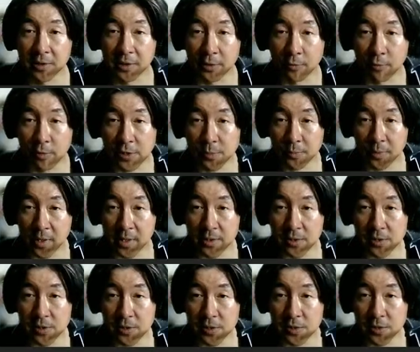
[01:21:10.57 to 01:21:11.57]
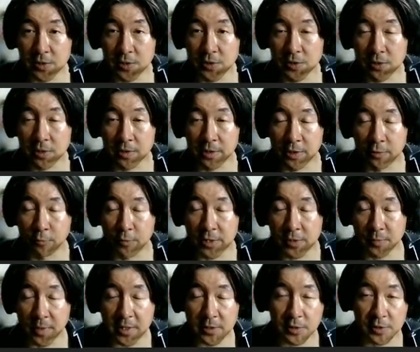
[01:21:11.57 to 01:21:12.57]
The
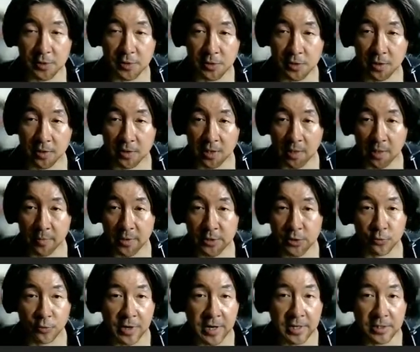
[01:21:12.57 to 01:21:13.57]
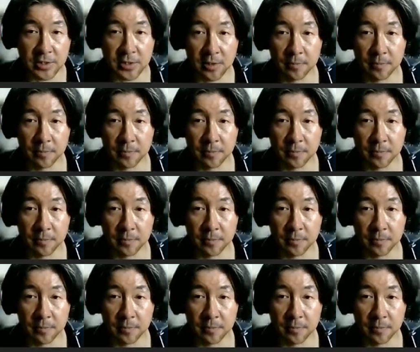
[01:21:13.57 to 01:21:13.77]
responses demonstrate